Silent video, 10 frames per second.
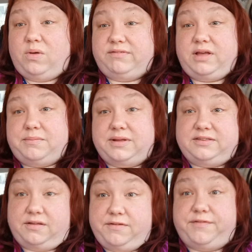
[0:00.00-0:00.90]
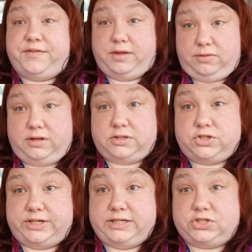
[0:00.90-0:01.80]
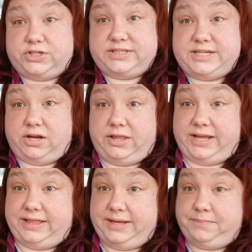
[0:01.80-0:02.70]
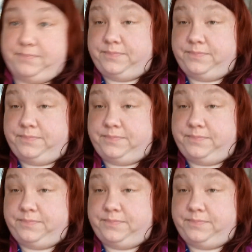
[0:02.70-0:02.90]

Well, I've gotten myself a few little treaty treats here lately.